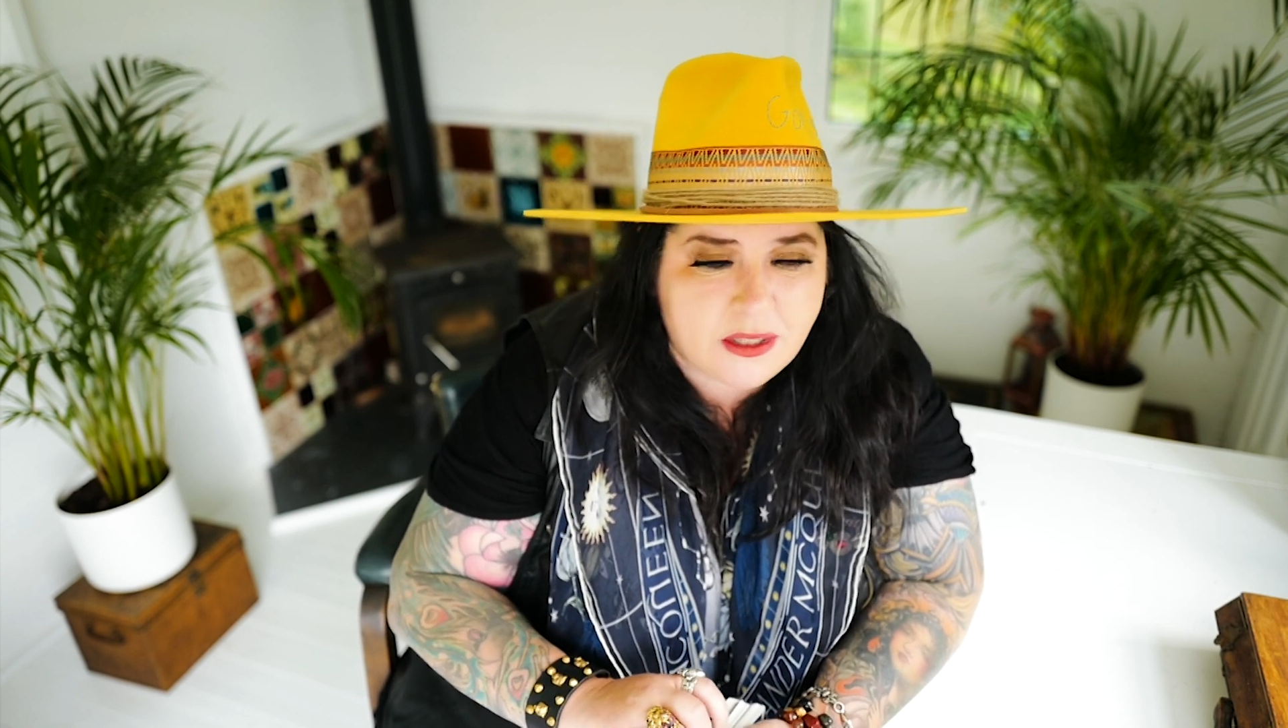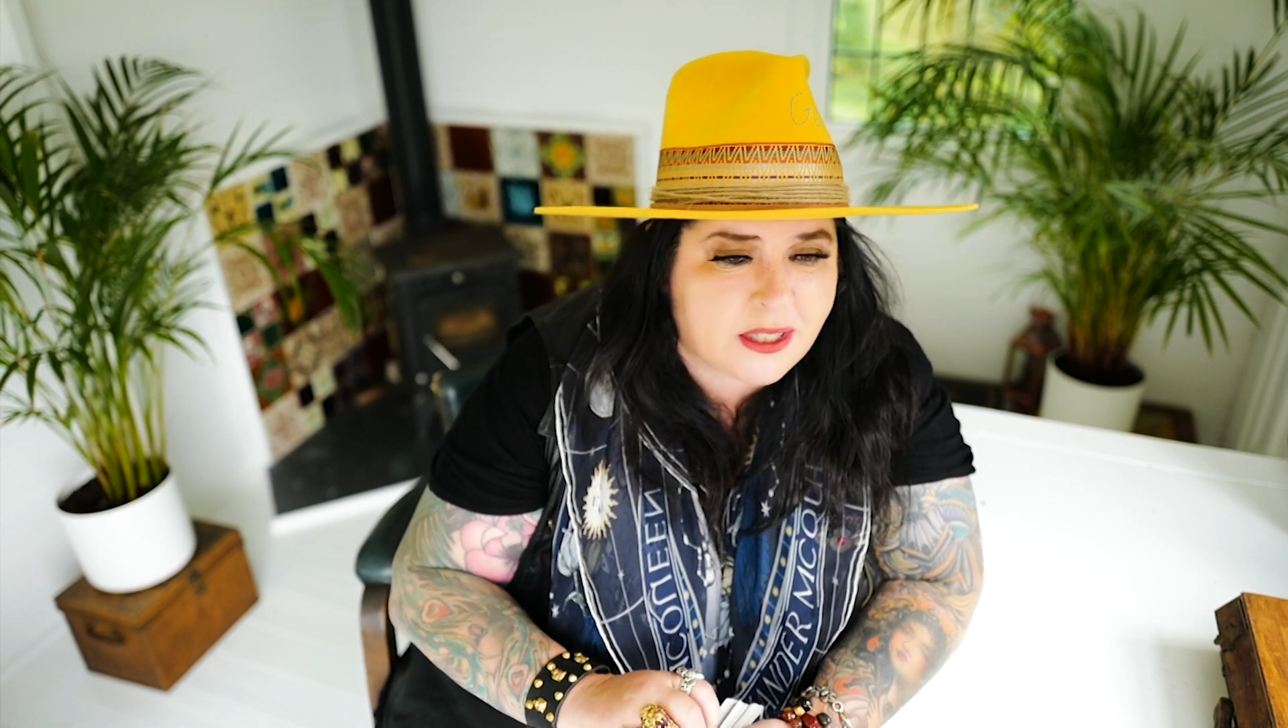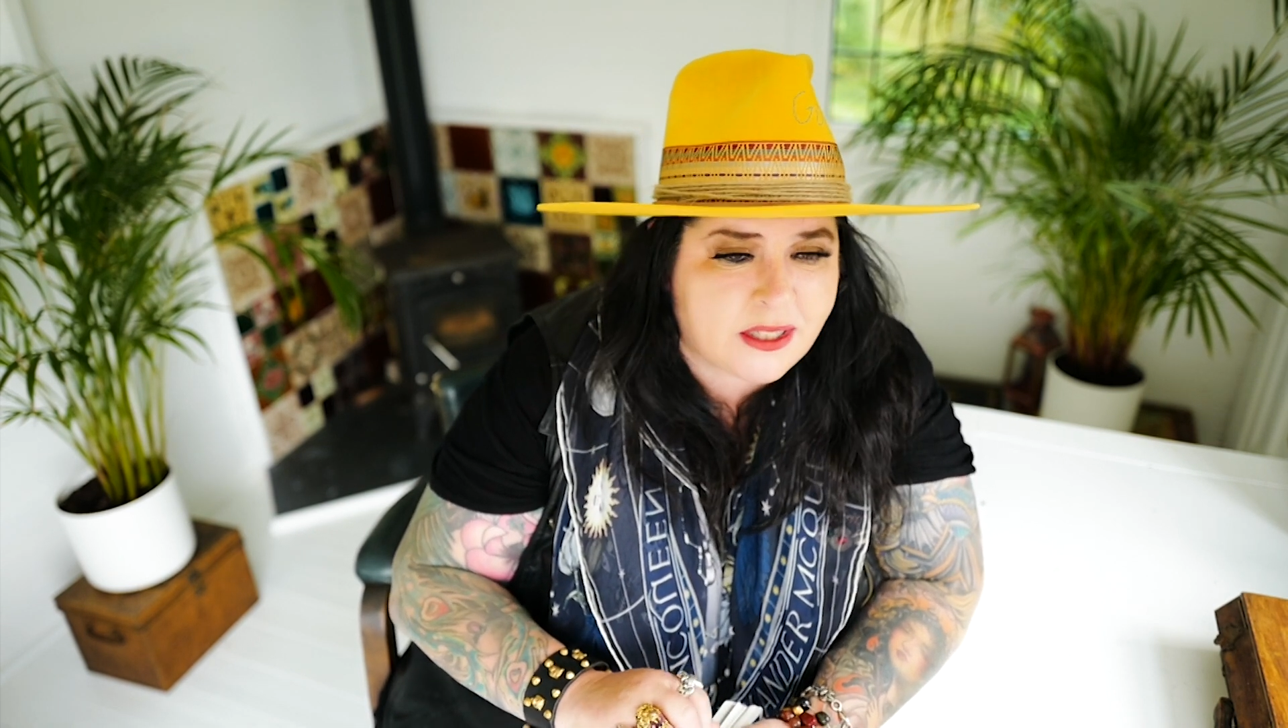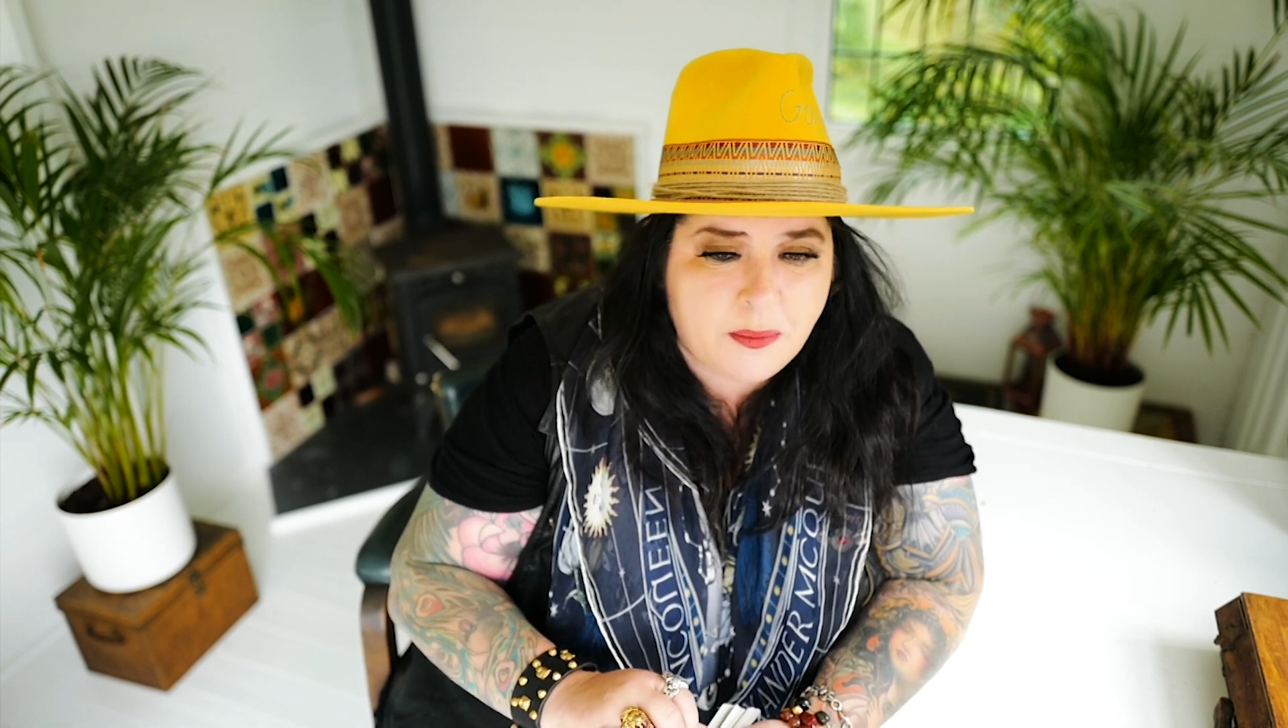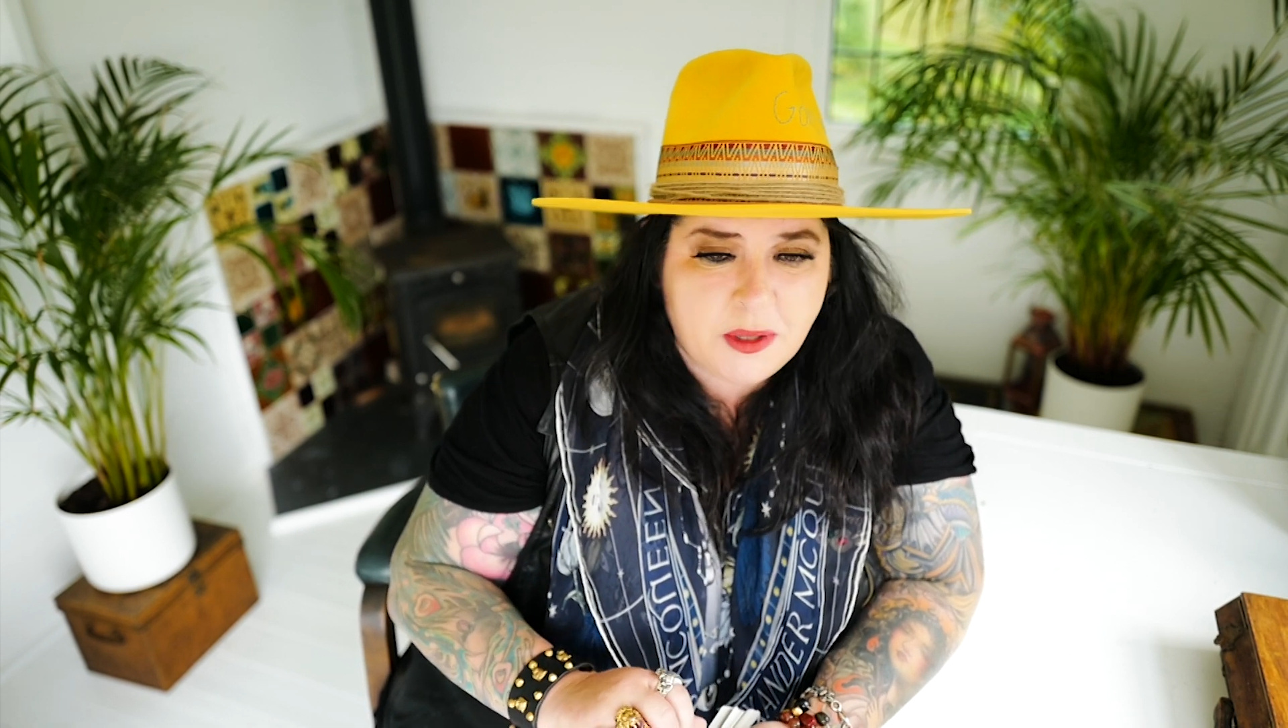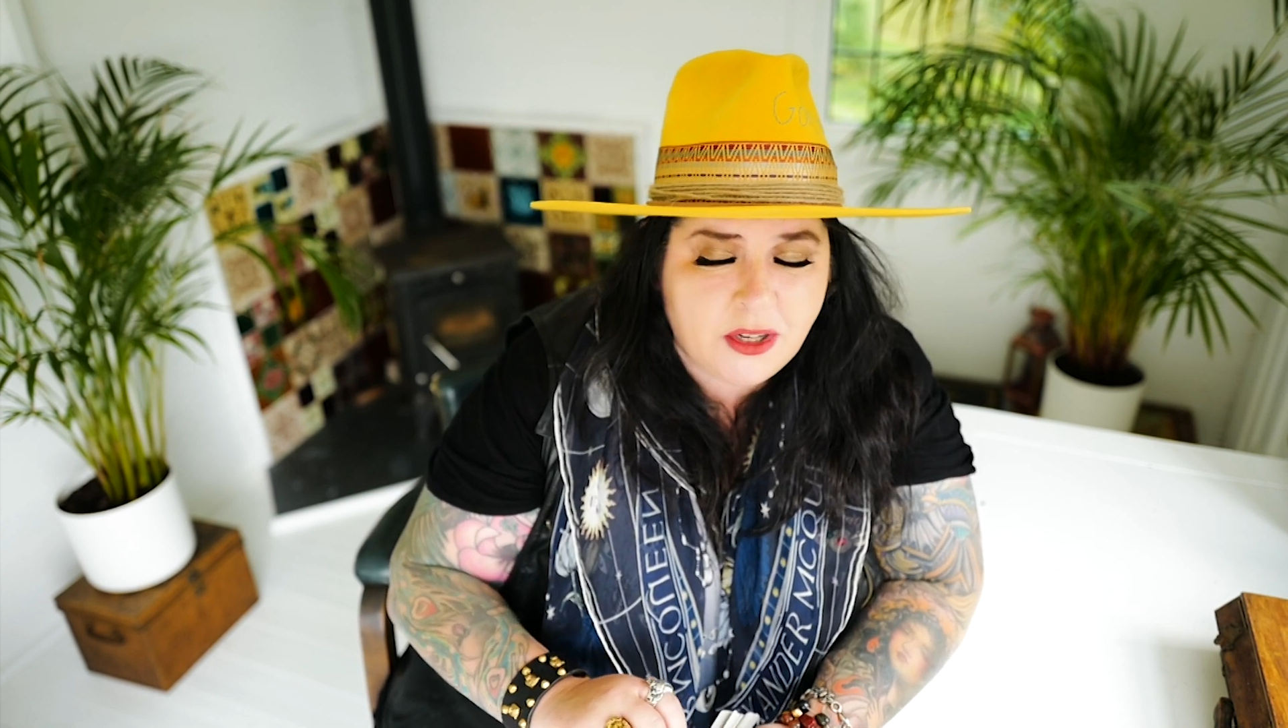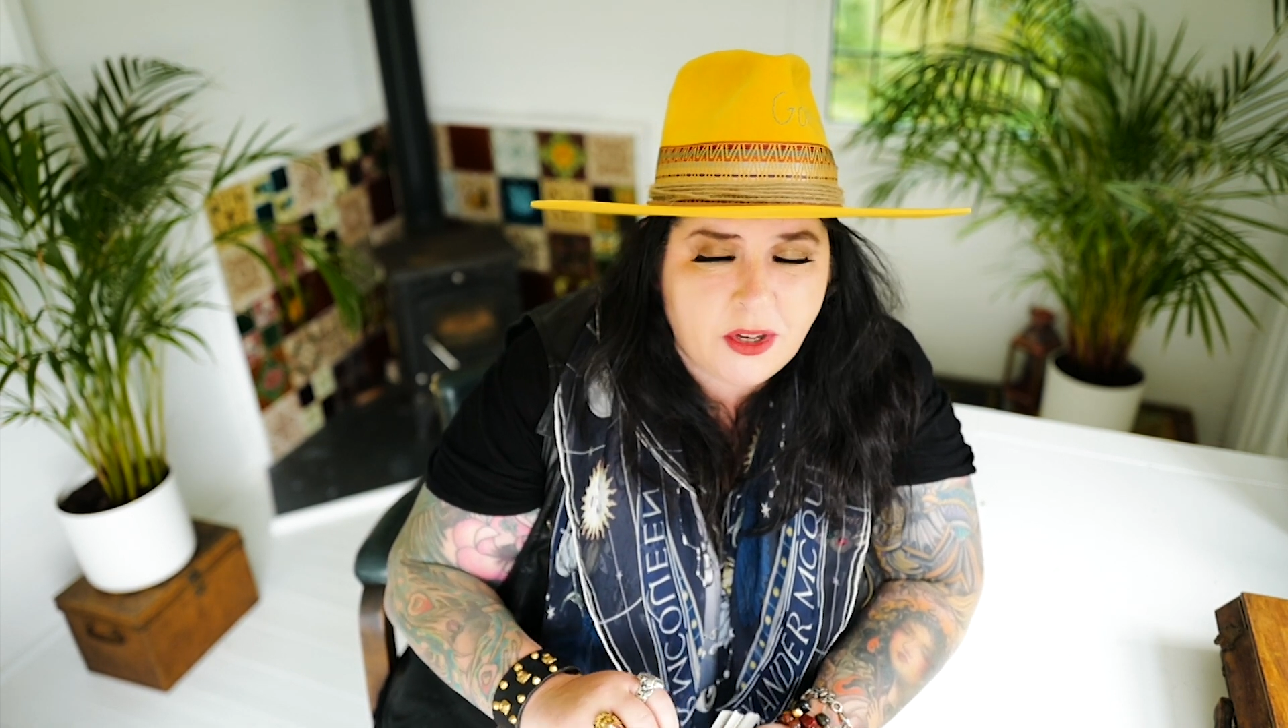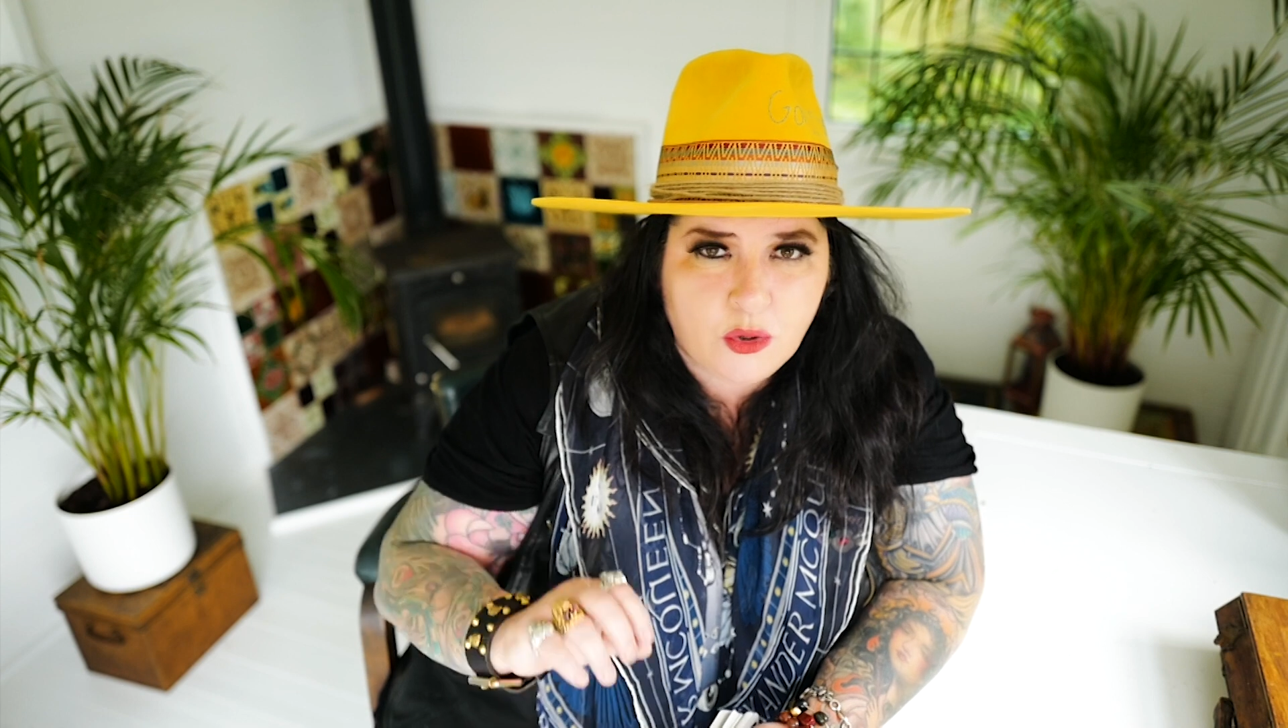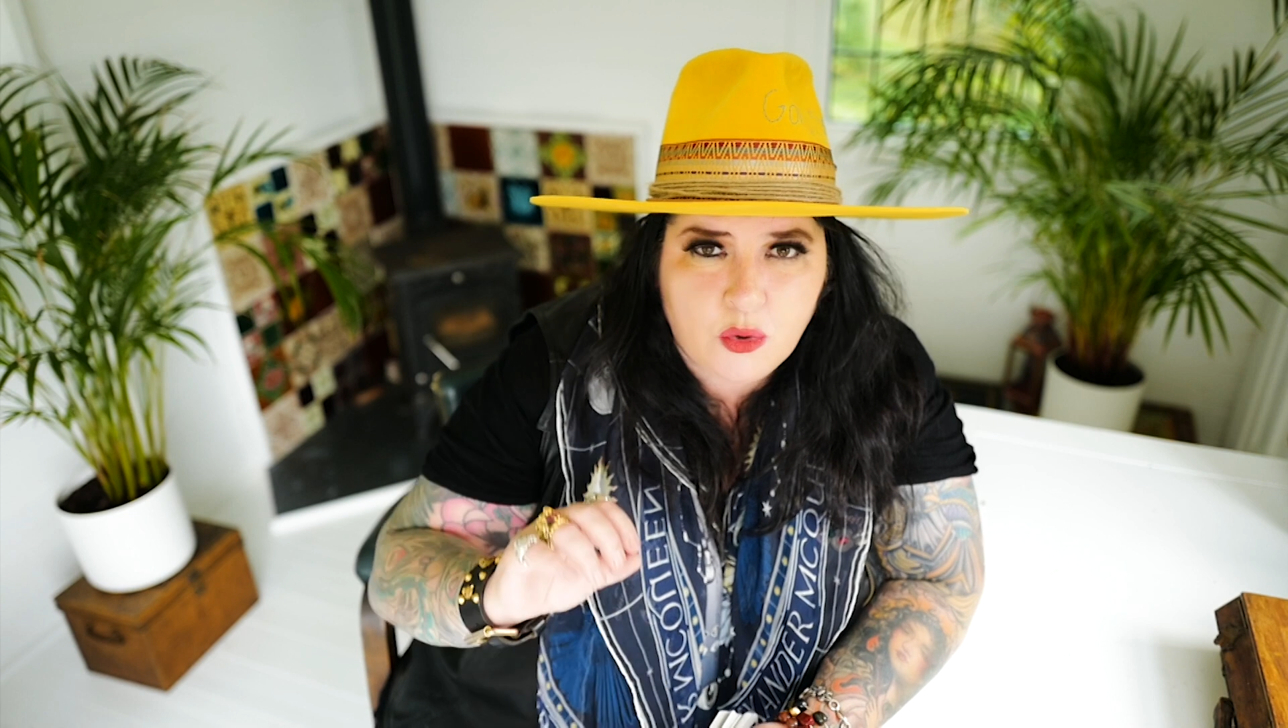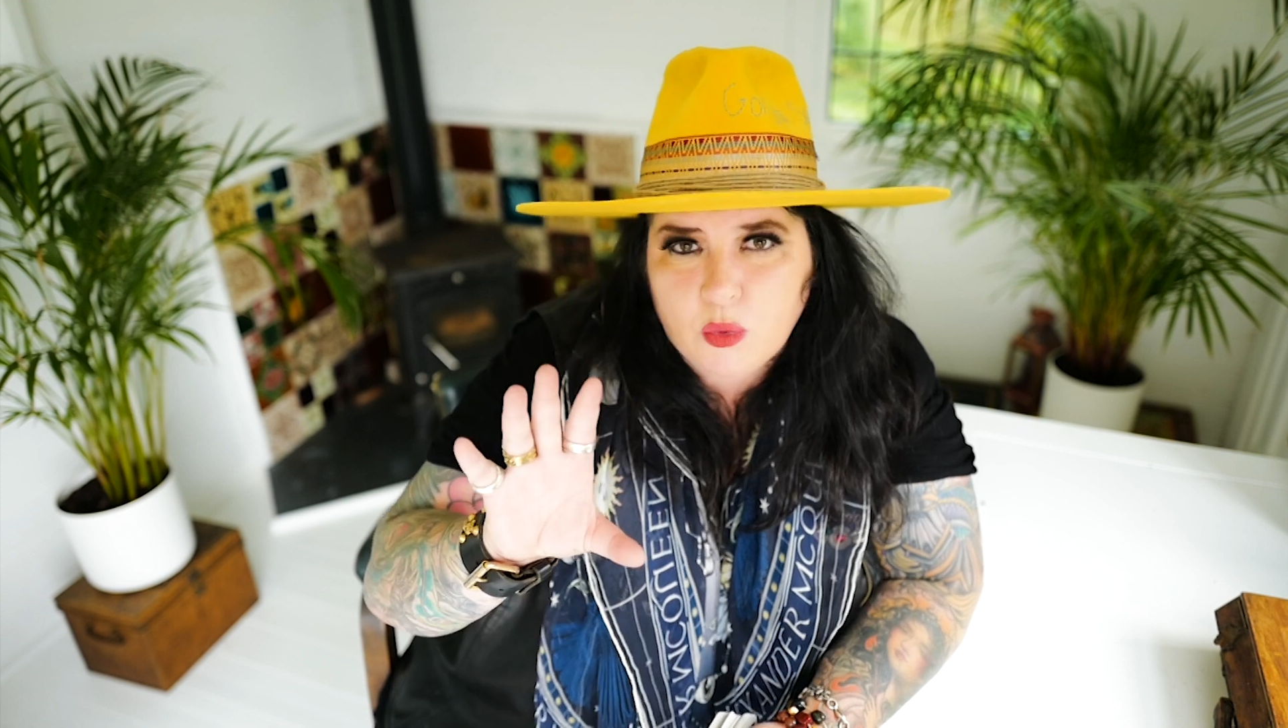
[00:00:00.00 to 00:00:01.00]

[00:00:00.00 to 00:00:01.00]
there's something going on,